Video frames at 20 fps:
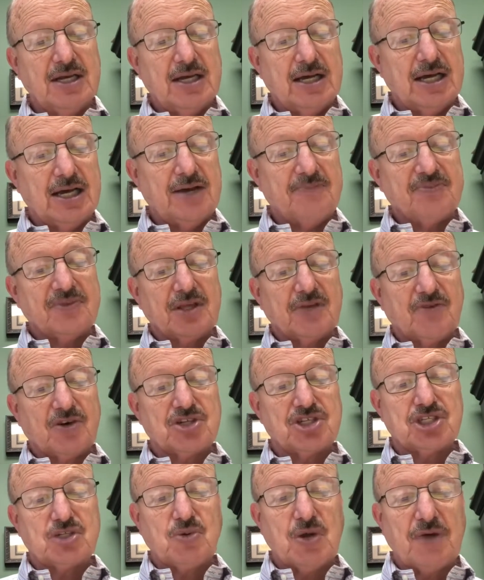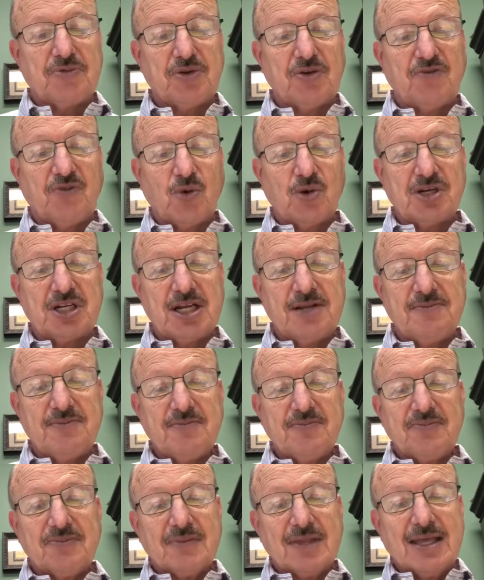Uh, verses 12 through 14.
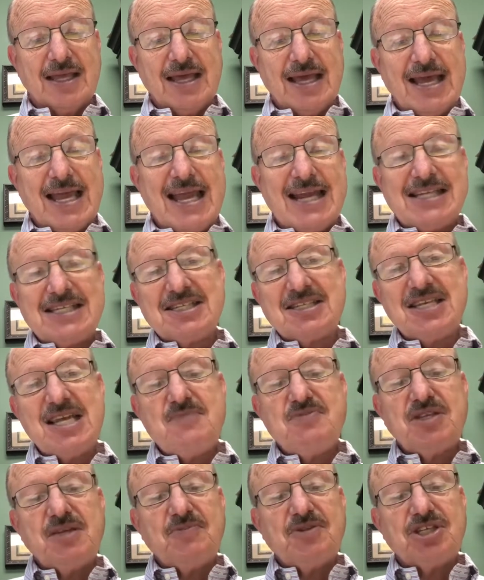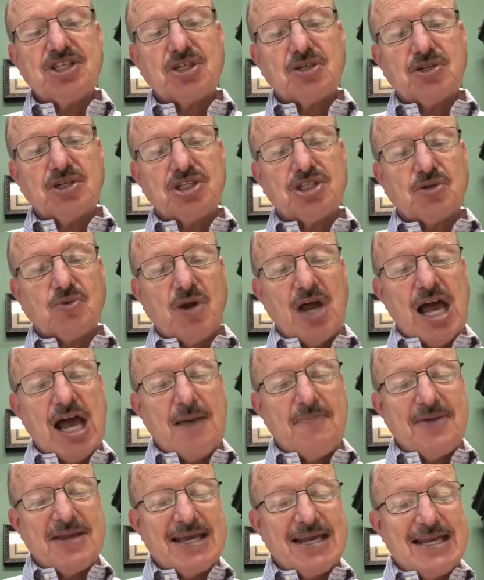He seems to be
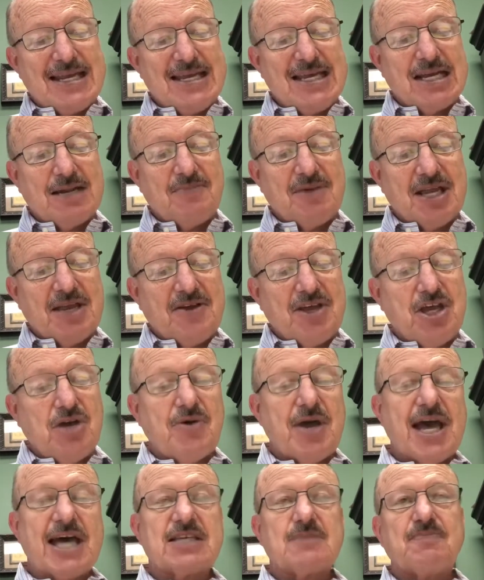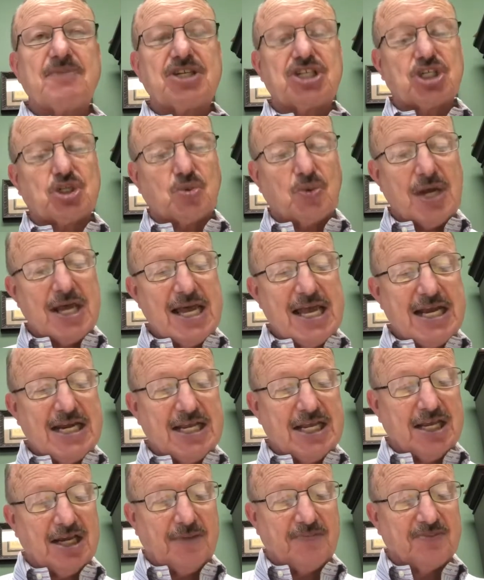describing an enemy who has betrayed
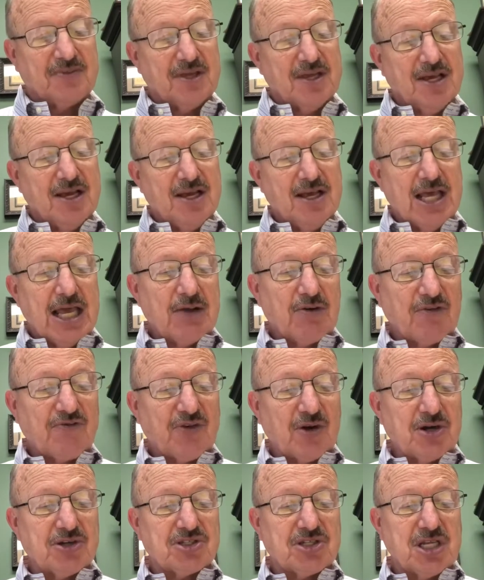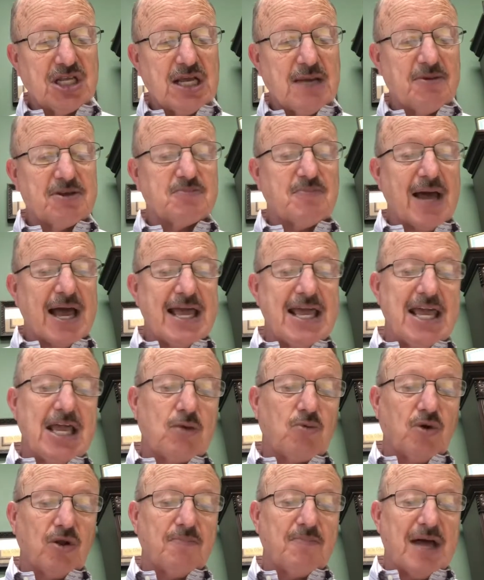him. He refers to him as my
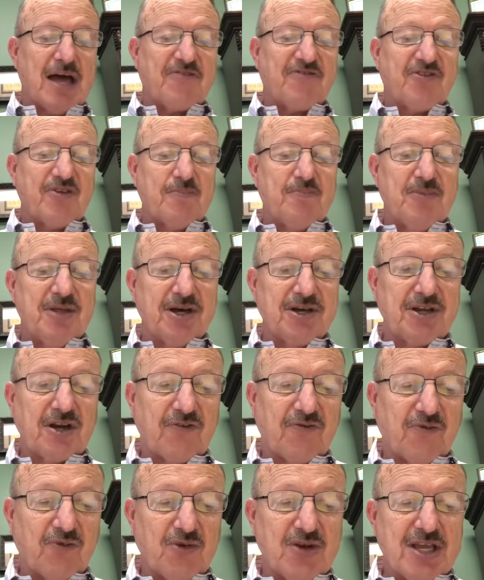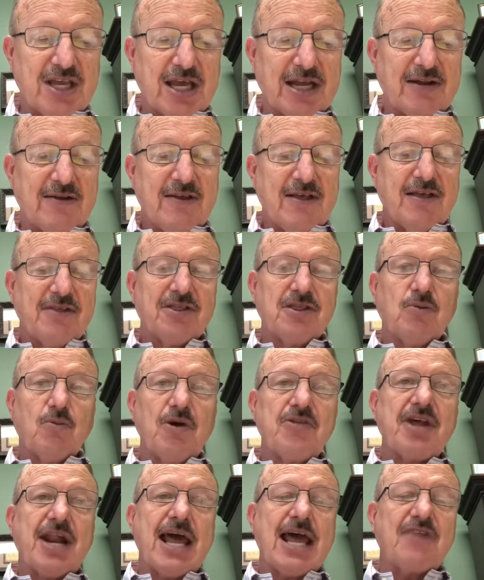equal, my familiar friend, the
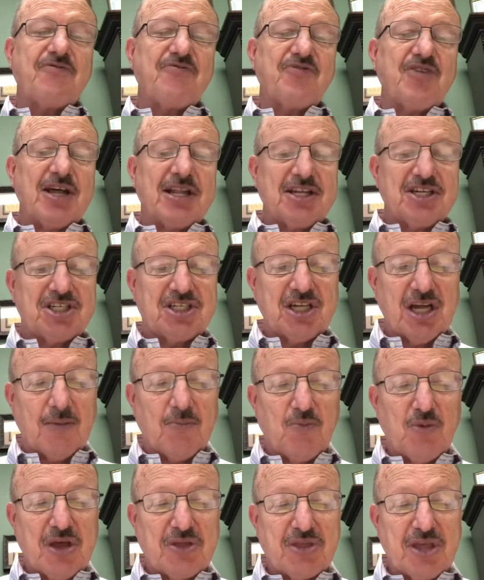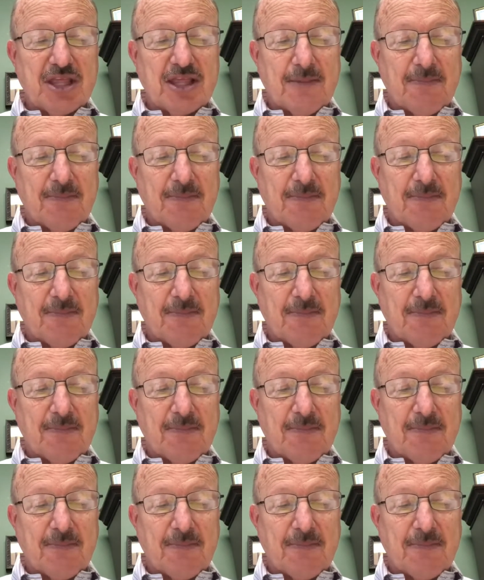one that I had fellowship with in the